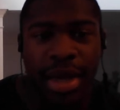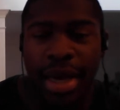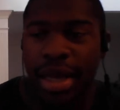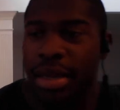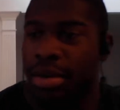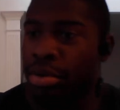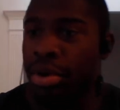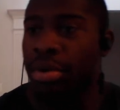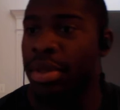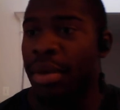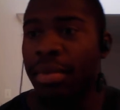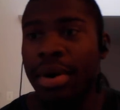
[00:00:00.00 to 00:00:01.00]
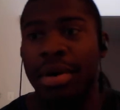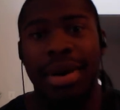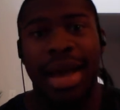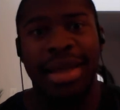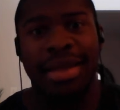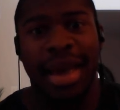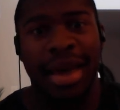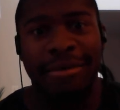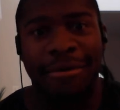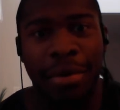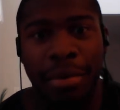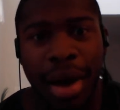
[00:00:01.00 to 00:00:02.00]
And, they were going head to
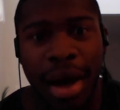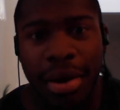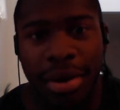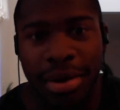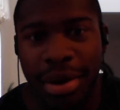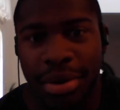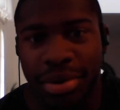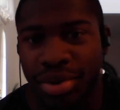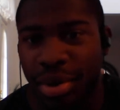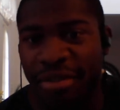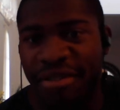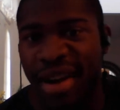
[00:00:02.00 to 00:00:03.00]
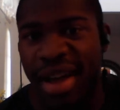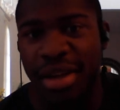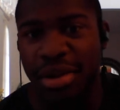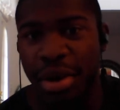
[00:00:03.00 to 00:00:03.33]
head for a while, short fight.